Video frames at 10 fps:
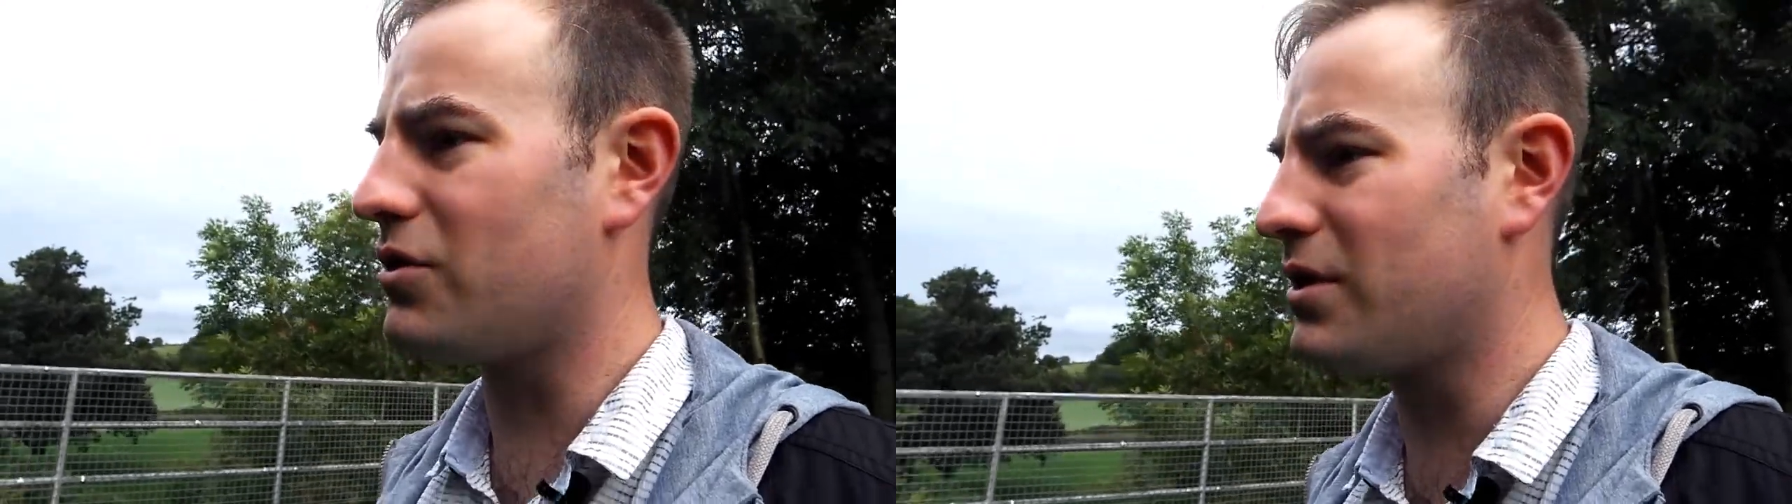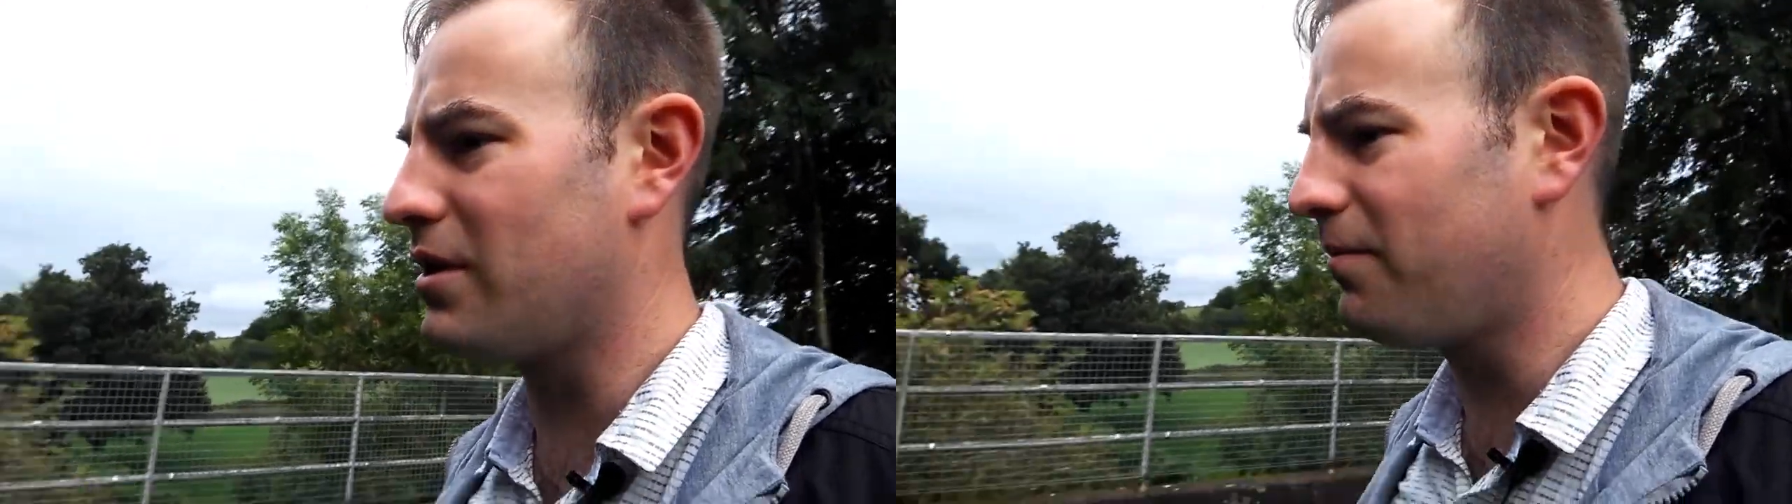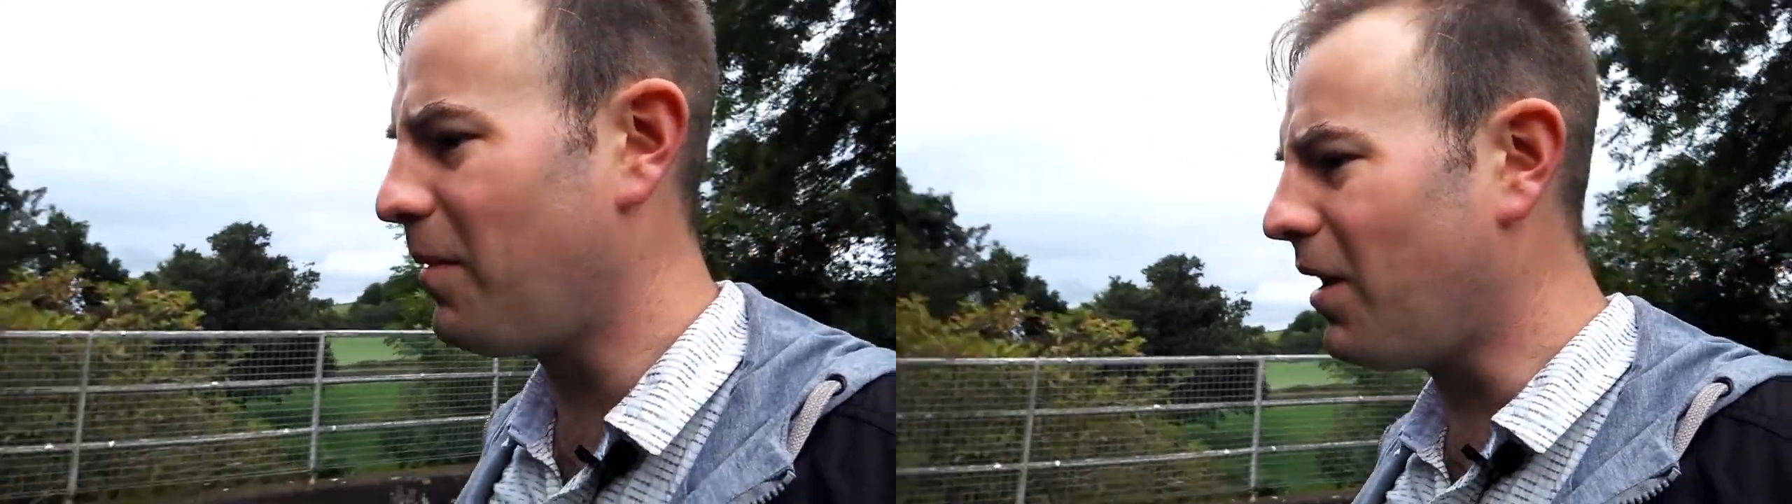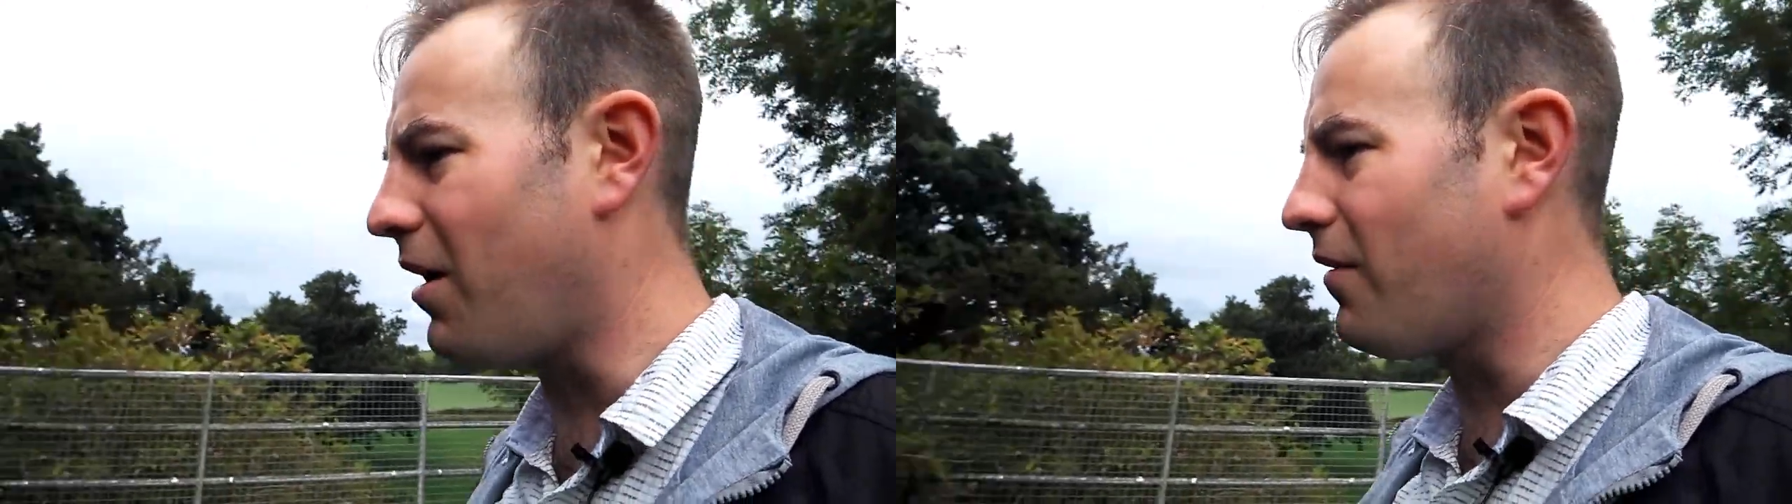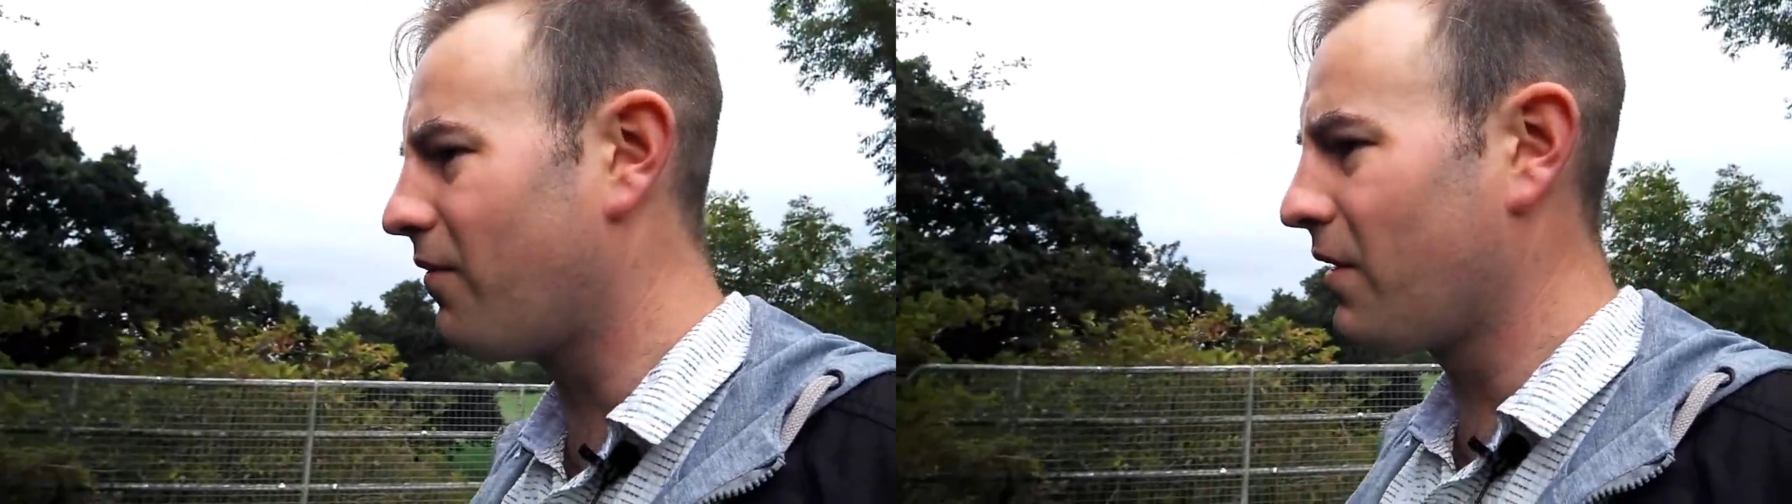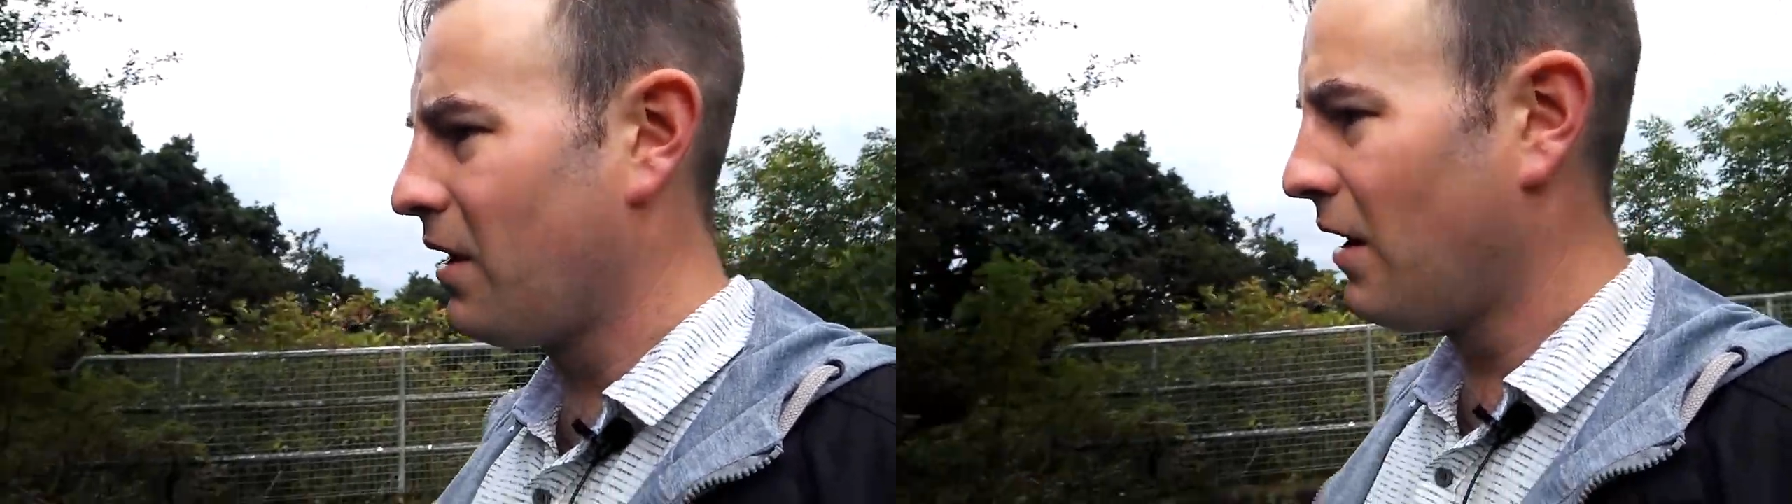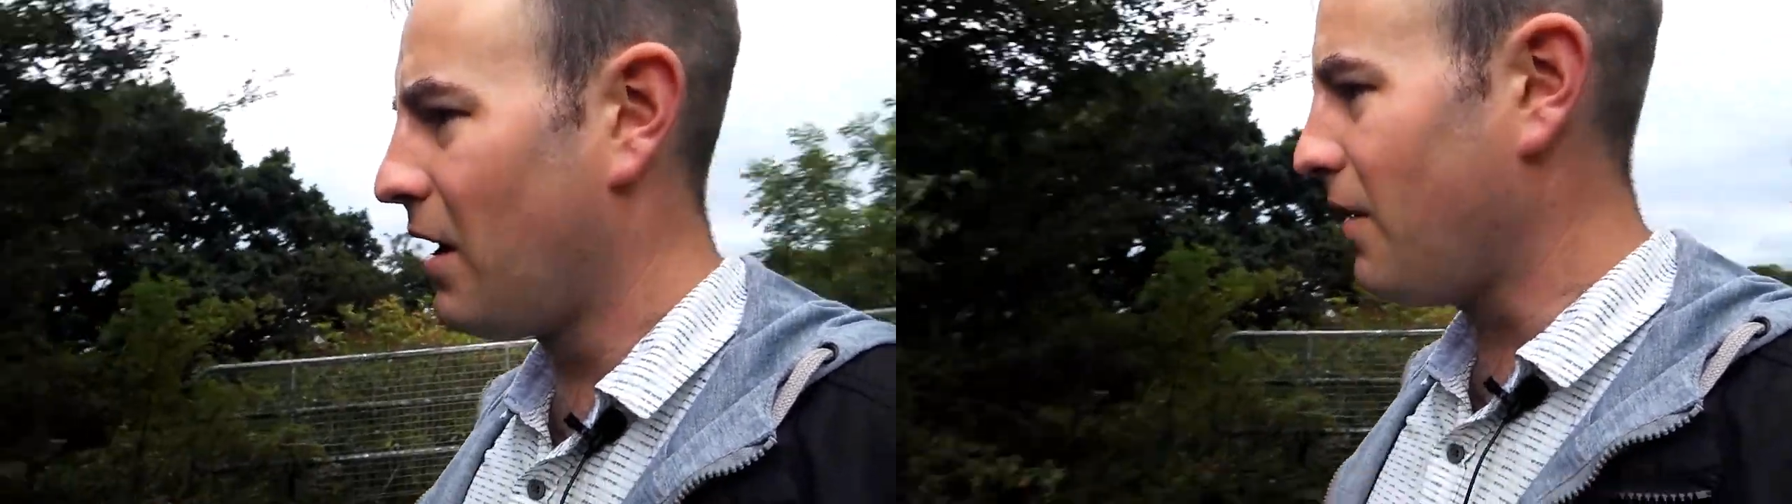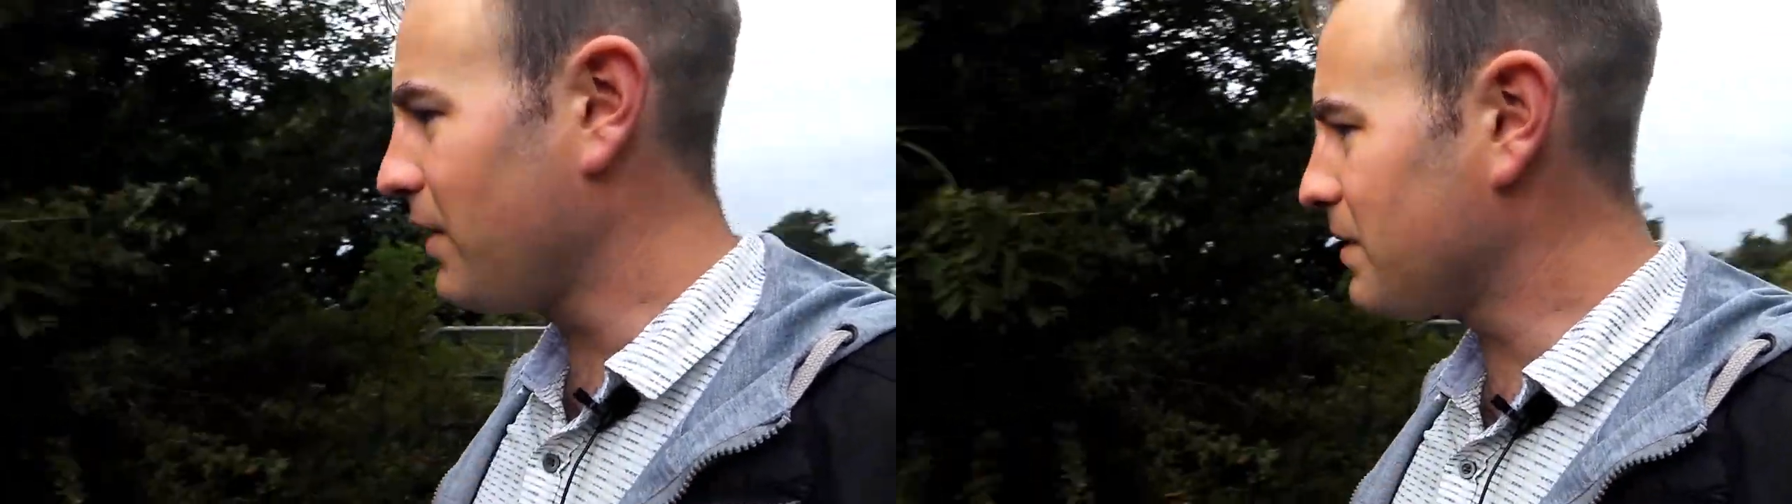So the path, I think